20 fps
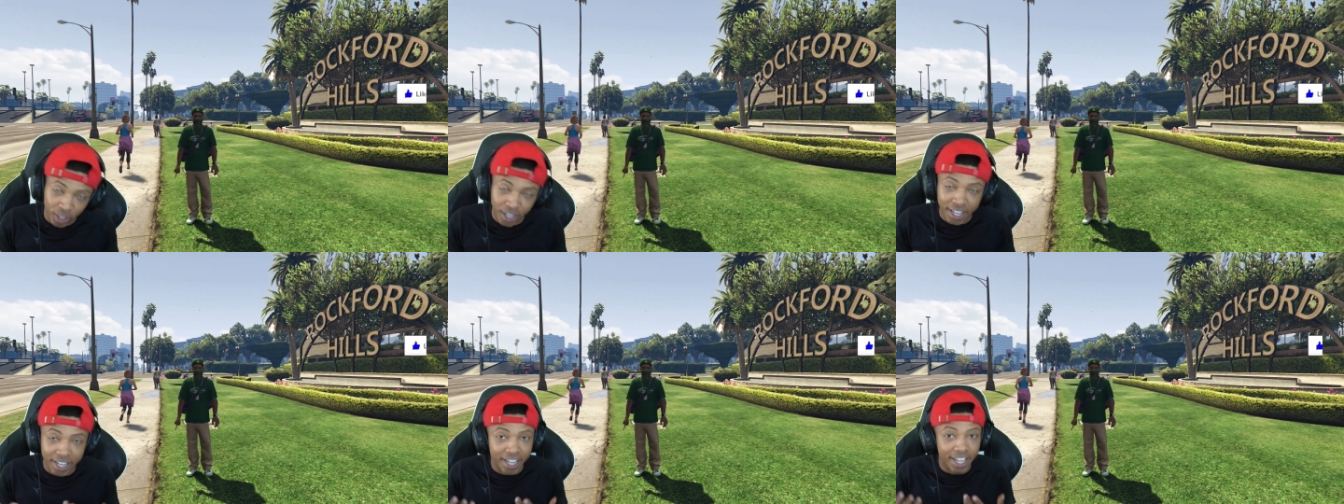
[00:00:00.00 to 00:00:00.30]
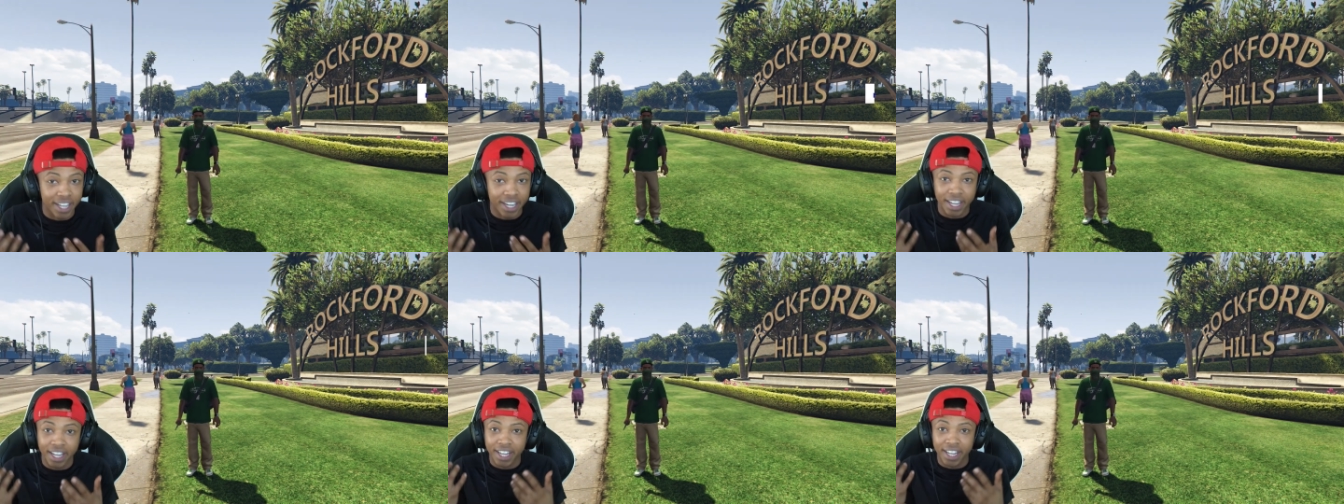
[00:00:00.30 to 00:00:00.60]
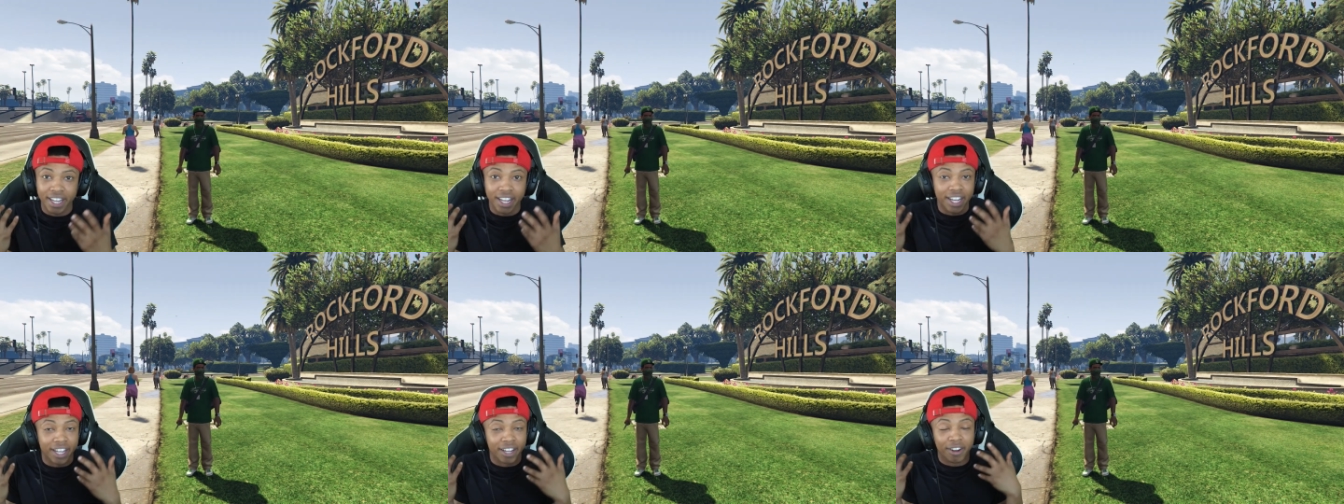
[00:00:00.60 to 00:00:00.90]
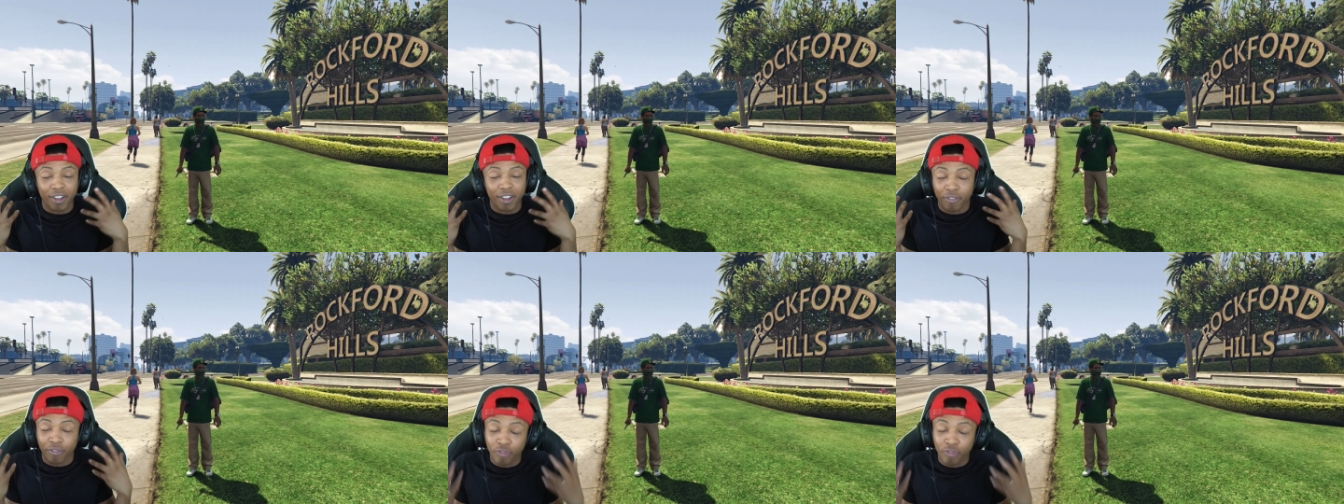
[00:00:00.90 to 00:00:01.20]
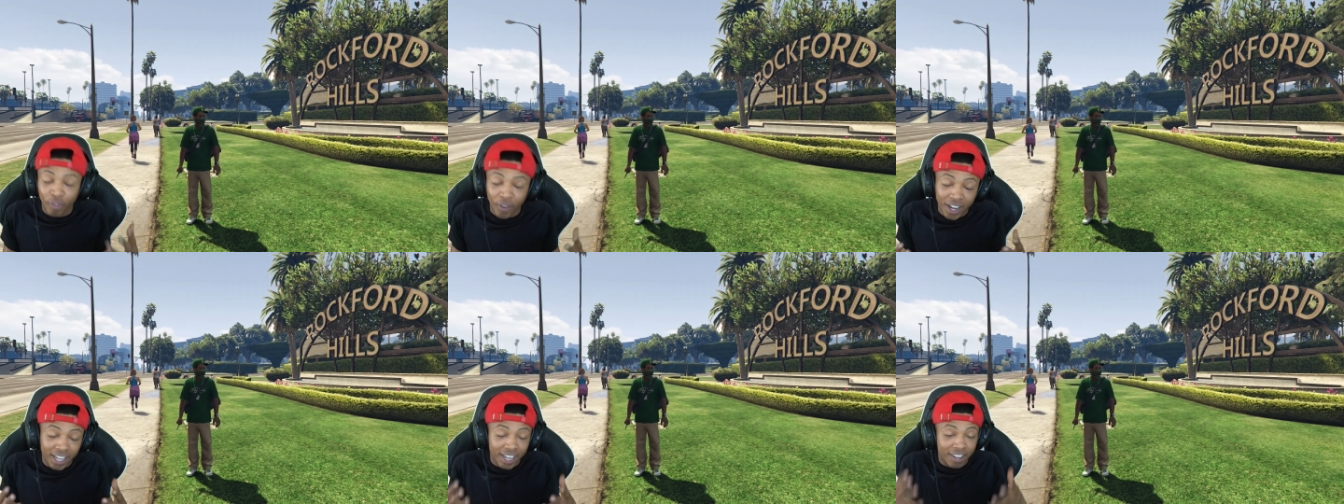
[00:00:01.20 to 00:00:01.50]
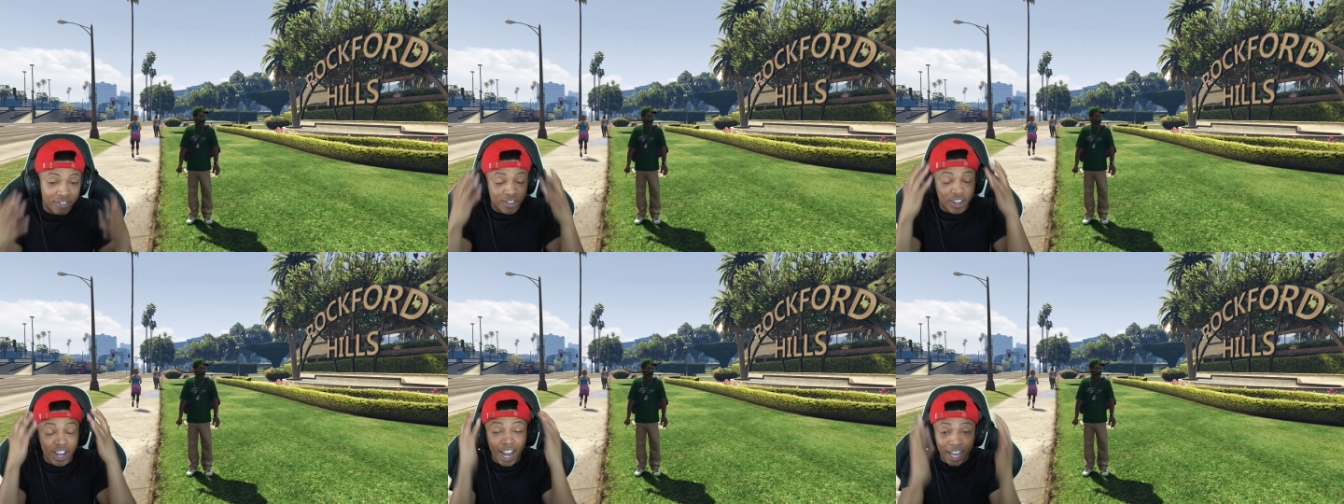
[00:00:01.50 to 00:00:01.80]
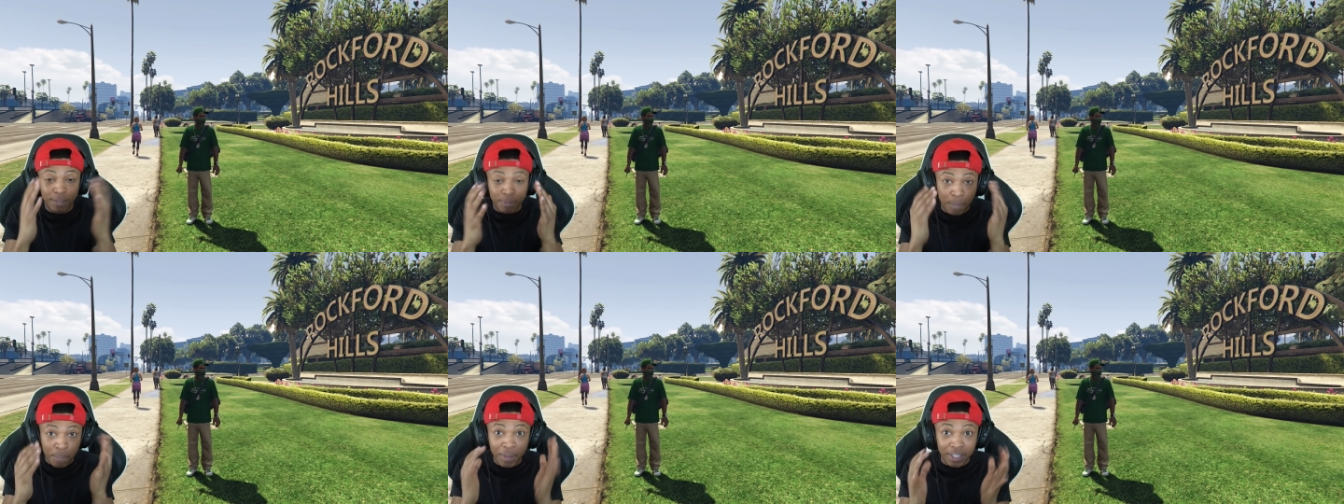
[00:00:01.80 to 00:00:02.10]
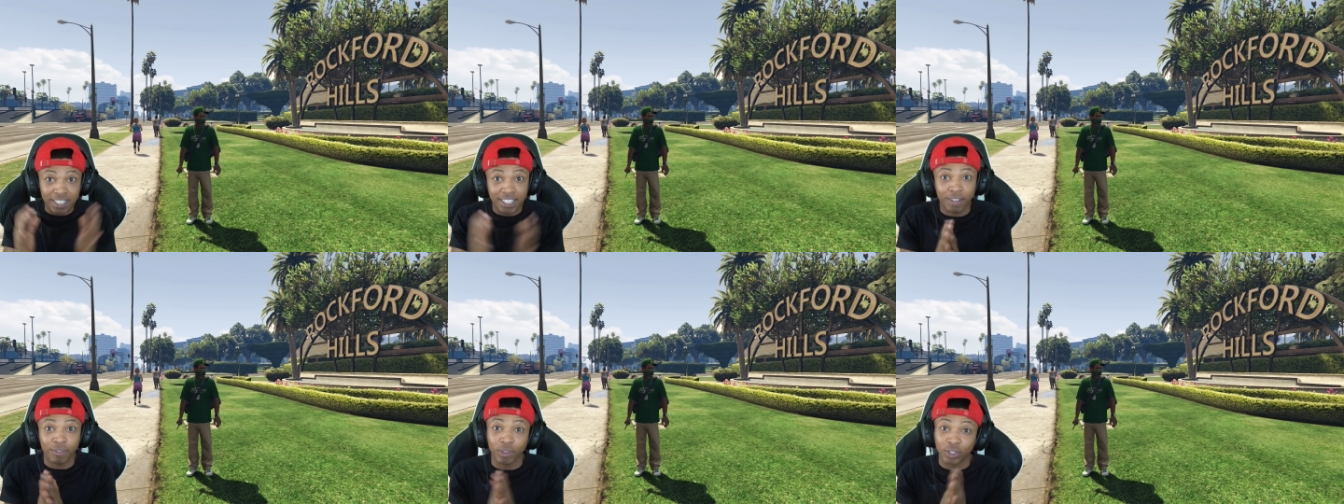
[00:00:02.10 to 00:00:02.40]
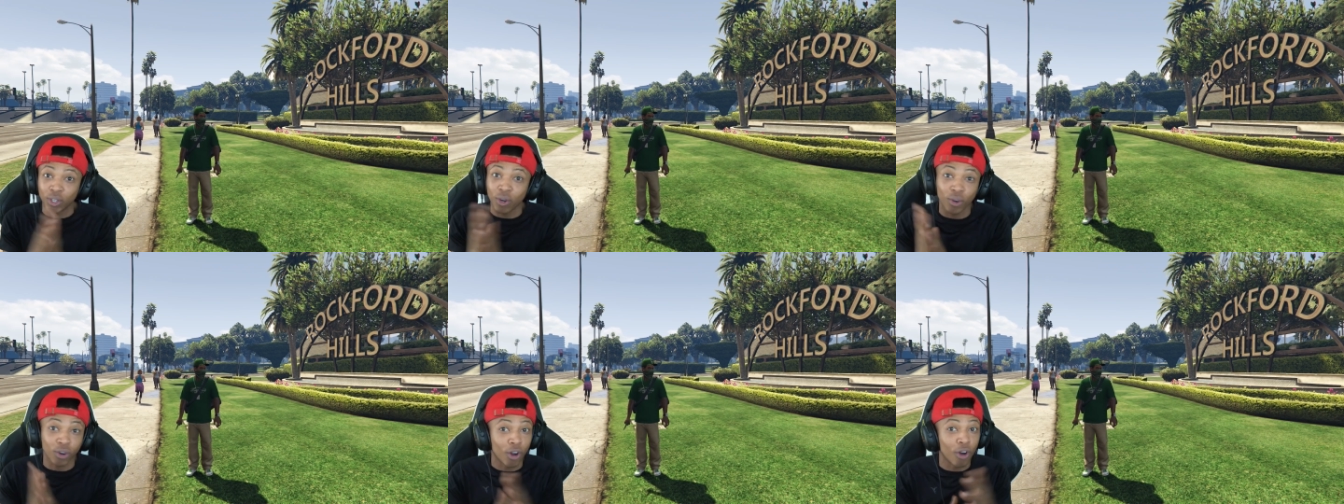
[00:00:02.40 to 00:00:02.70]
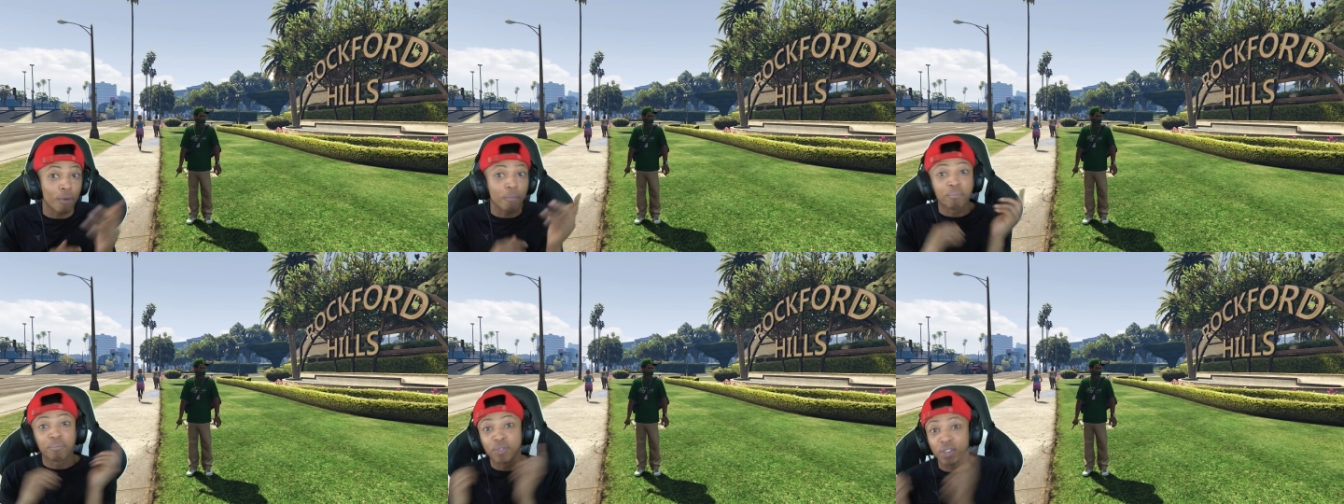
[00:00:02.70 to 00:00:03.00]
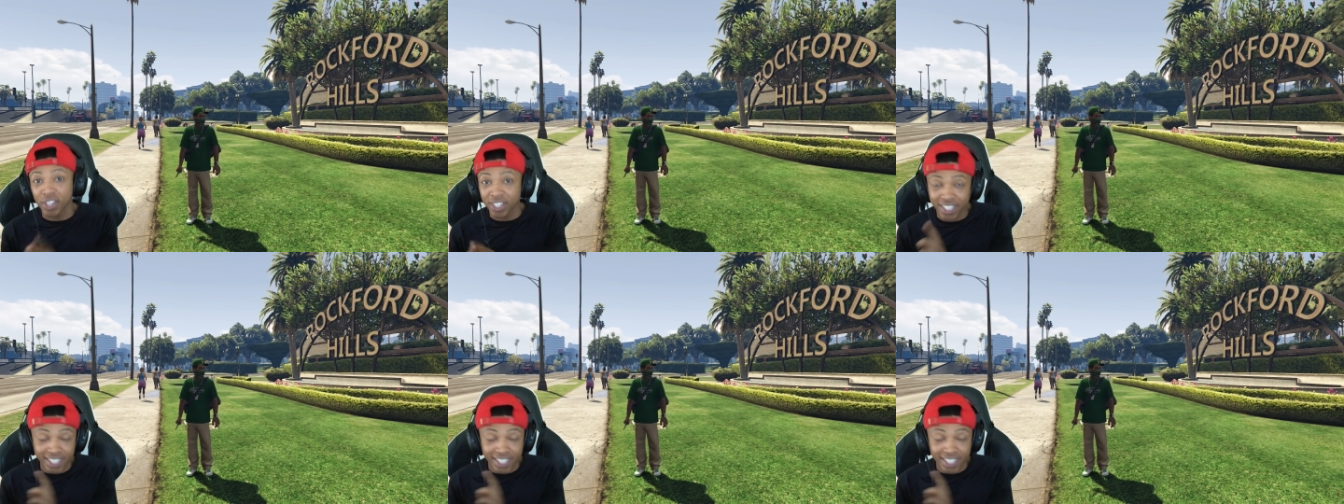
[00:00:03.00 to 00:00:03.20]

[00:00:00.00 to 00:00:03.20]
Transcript: and, and, and Franklin. You guys been missing out what's going on.